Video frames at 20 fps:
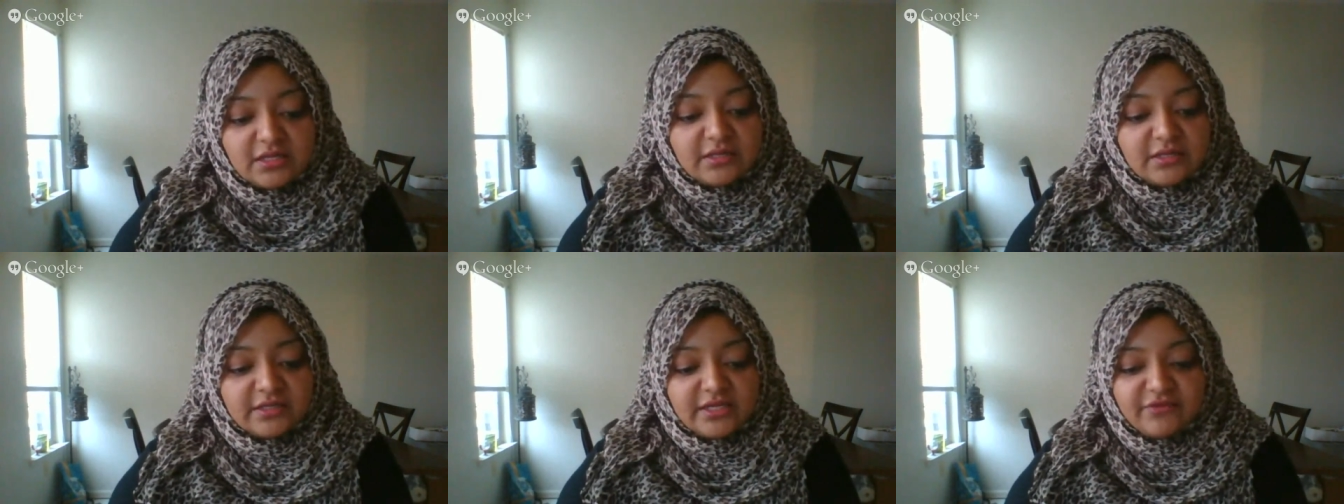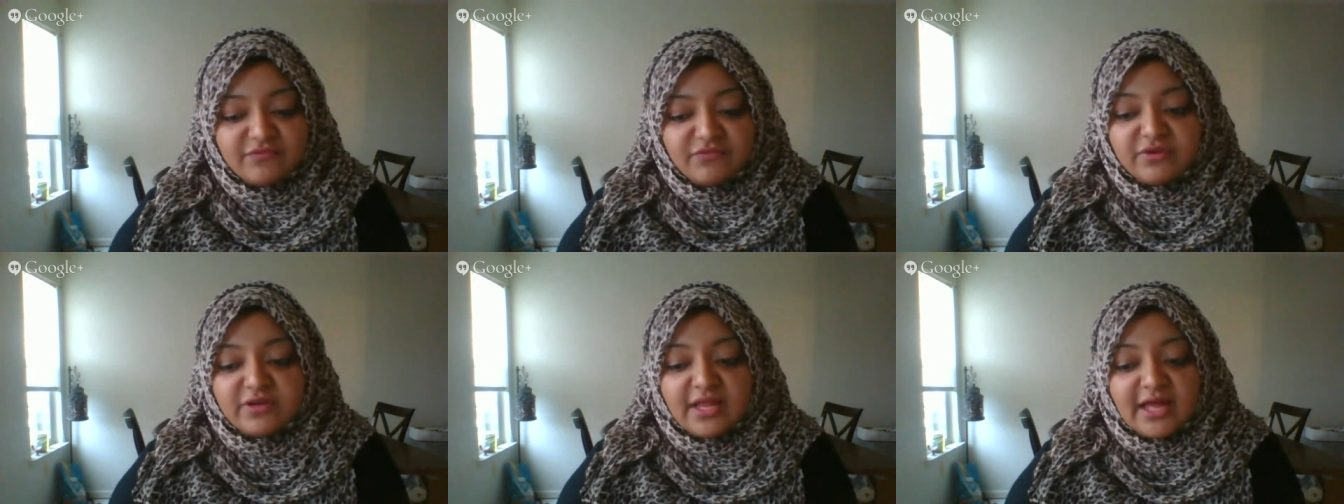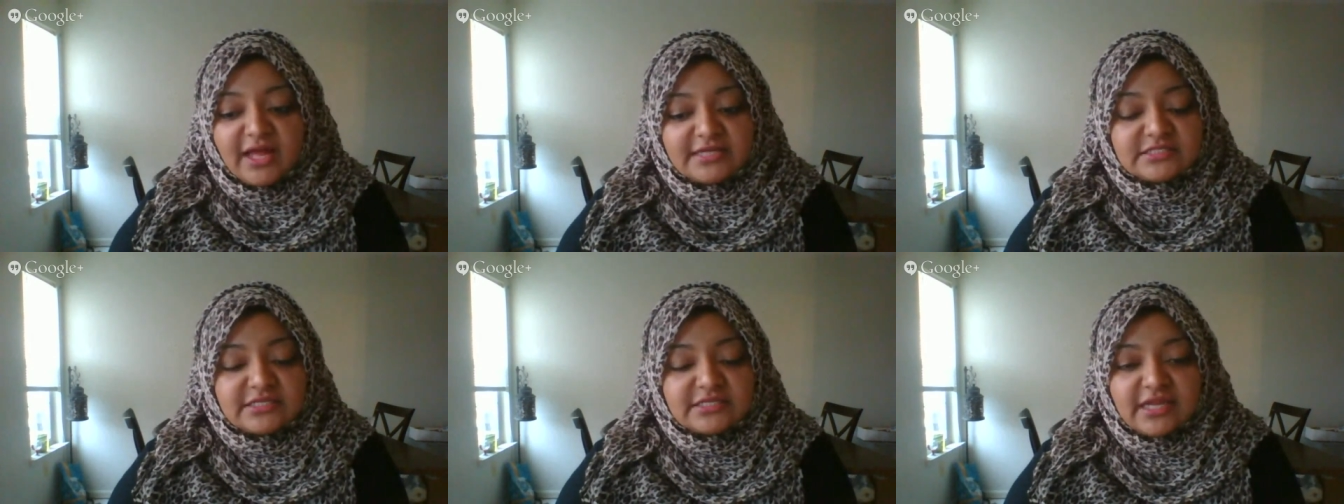even
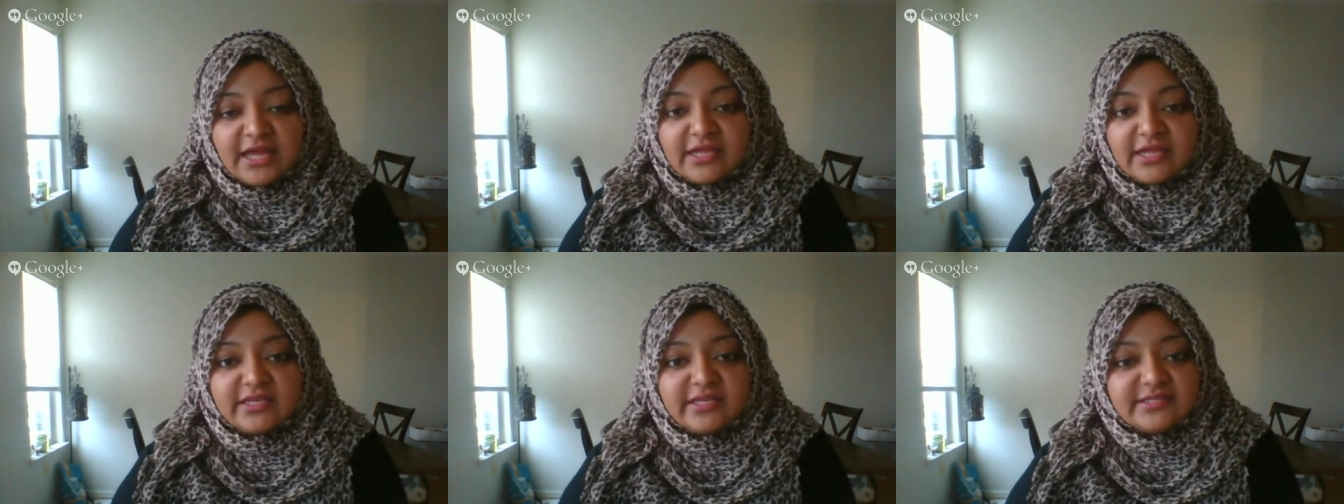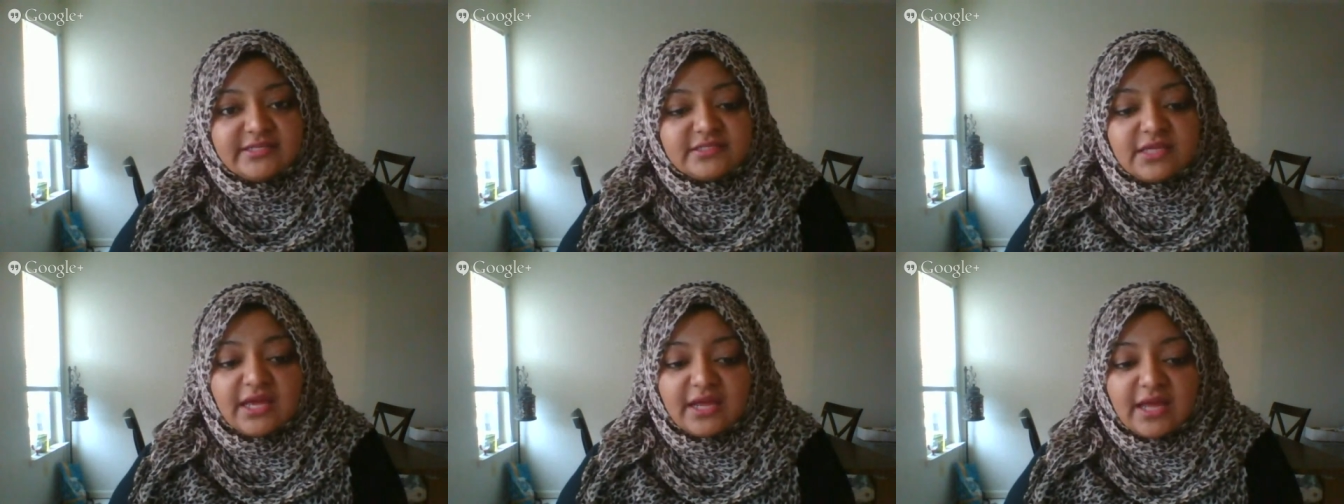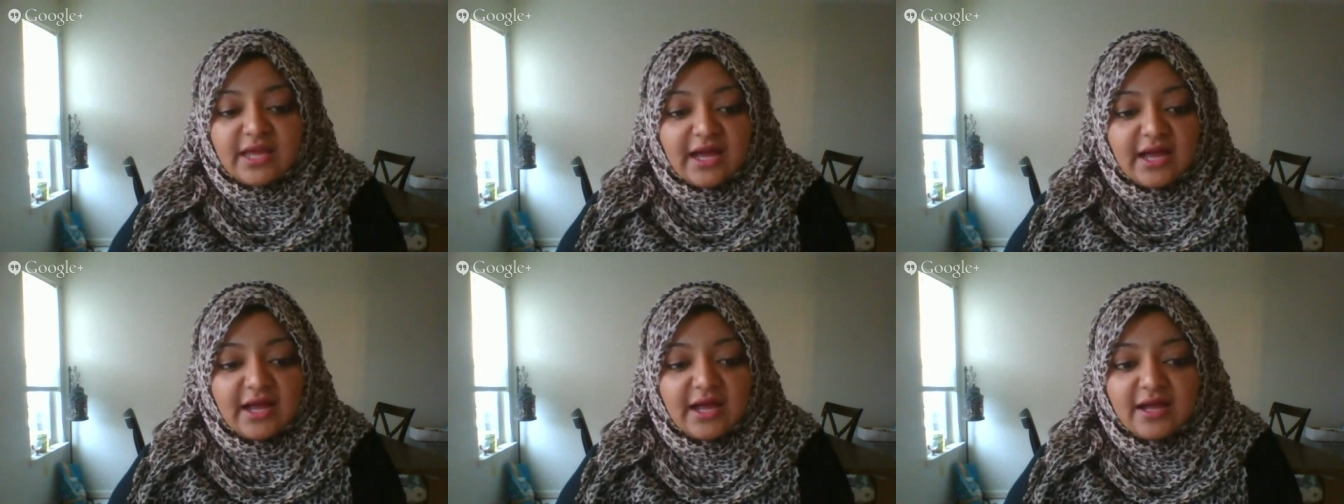last night, he's
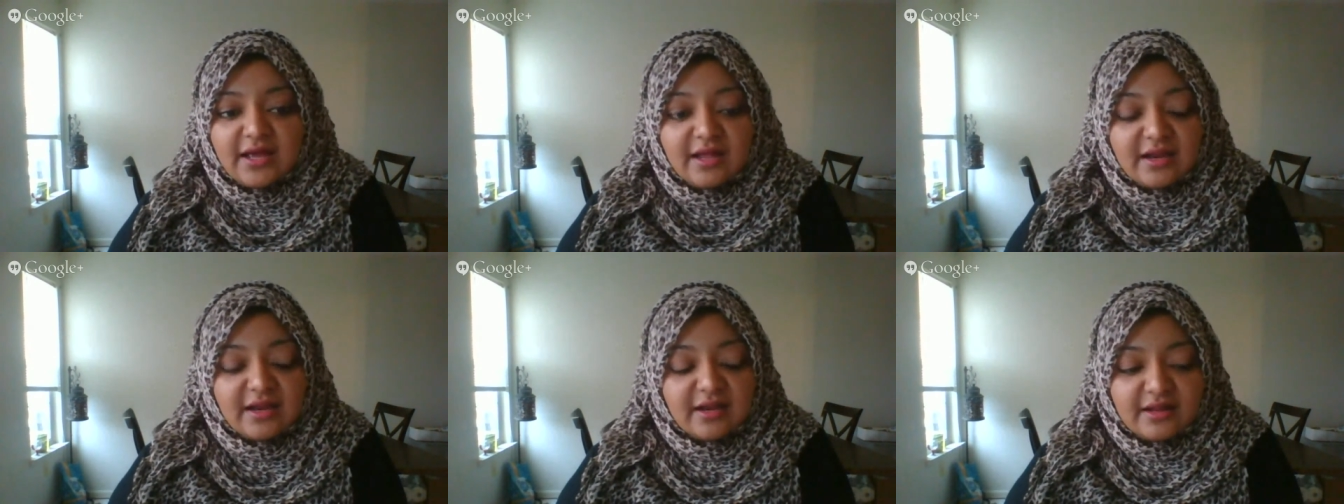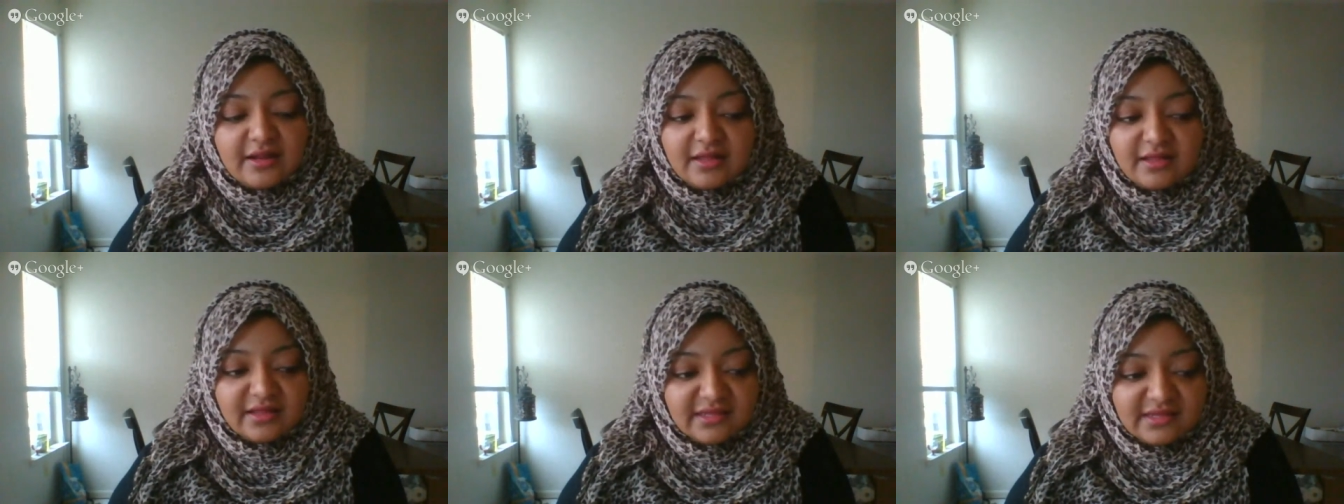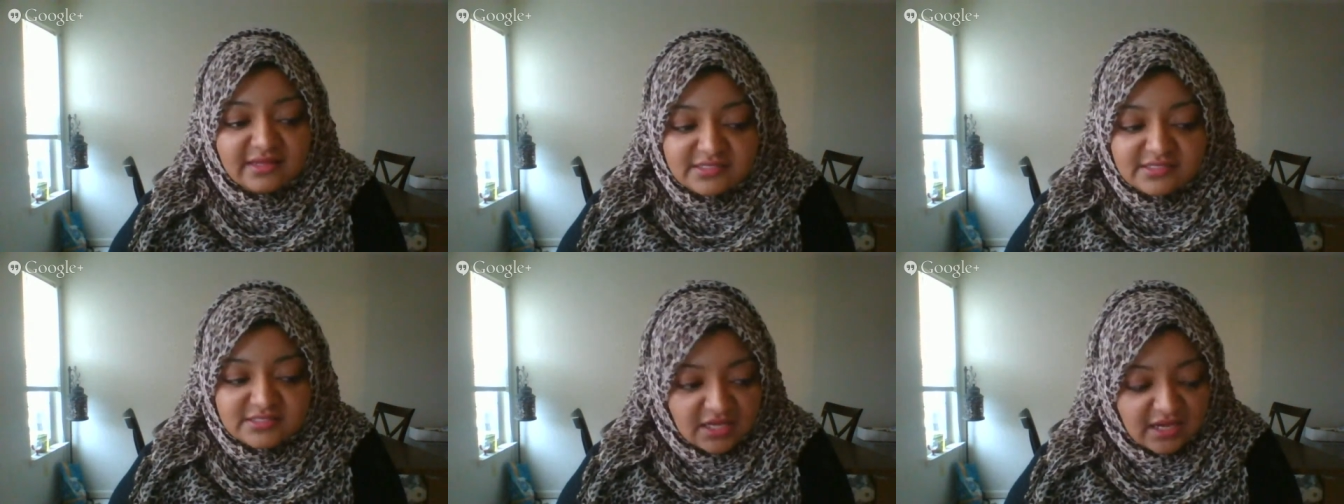like
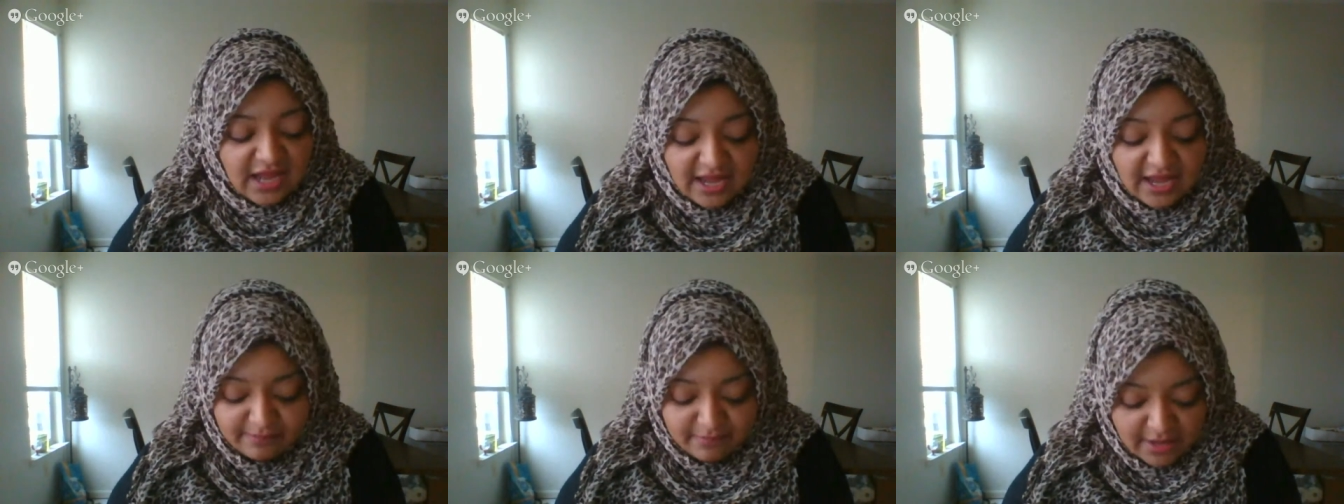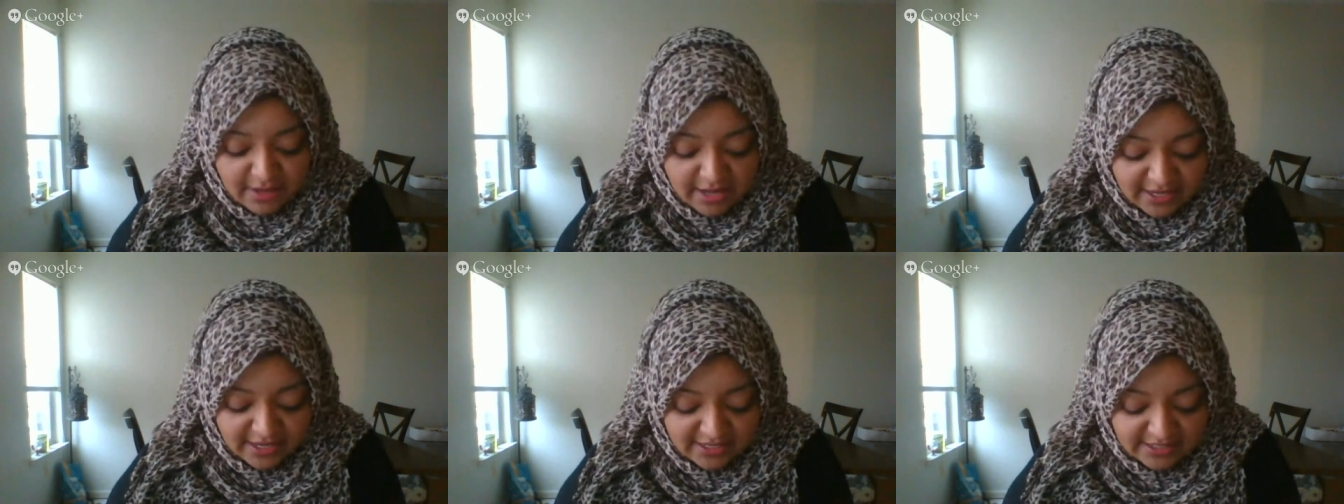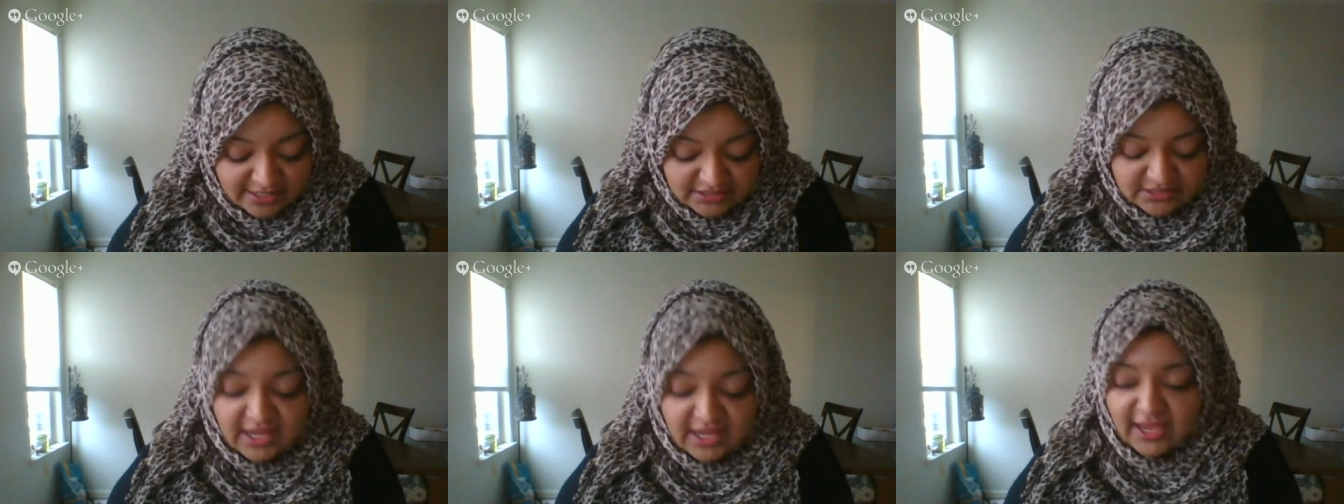my
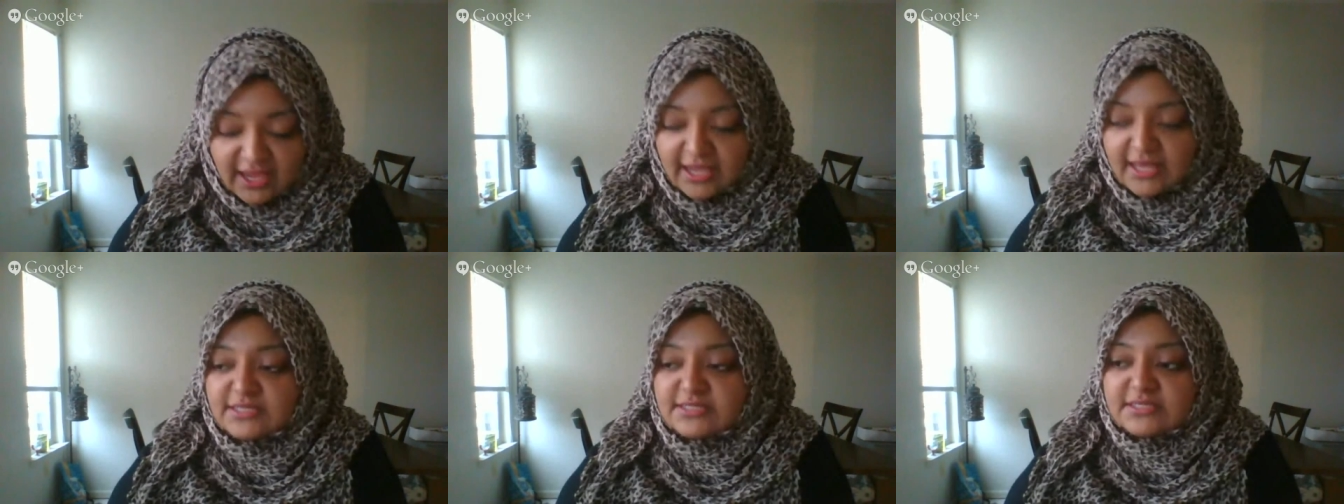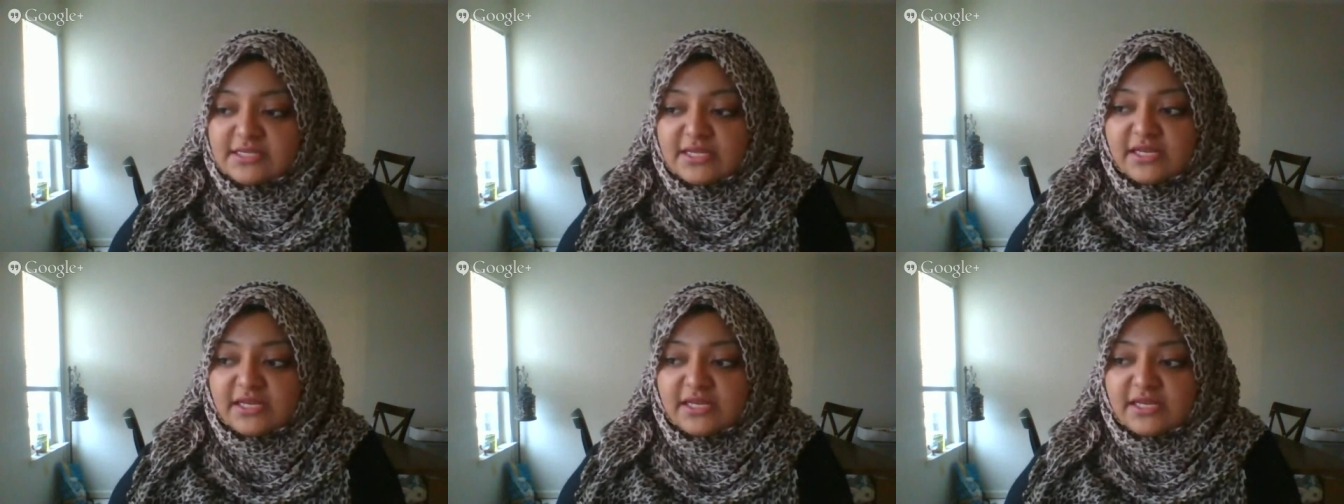his case